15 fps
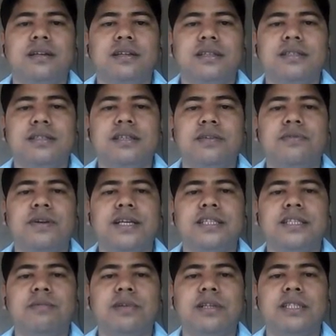this, say for
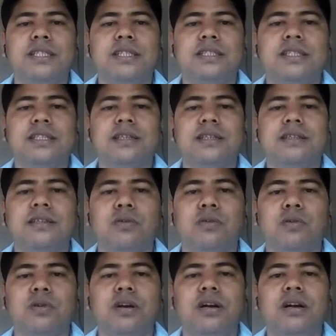example, this is the
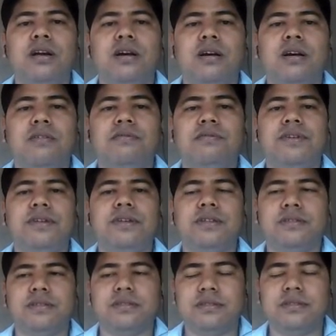core of
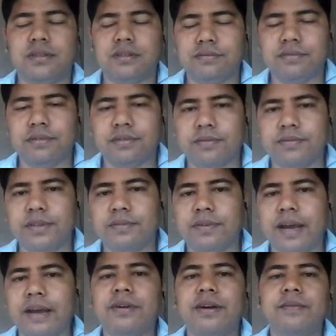the
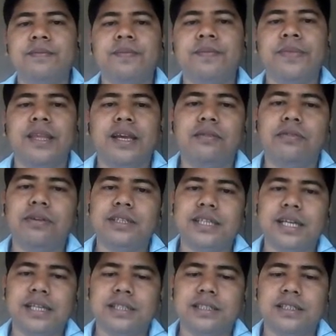fiber. If we
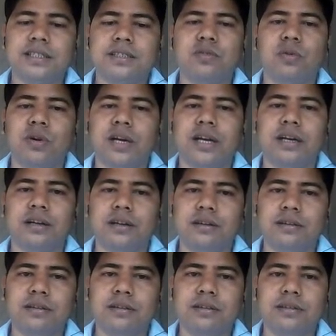change this core
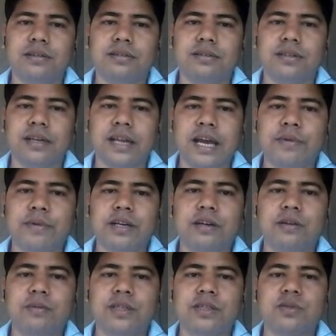
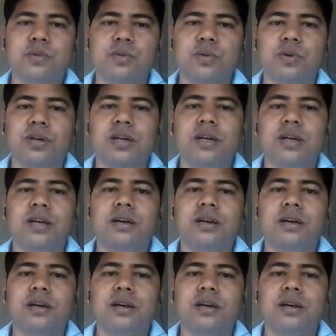diameter of this core,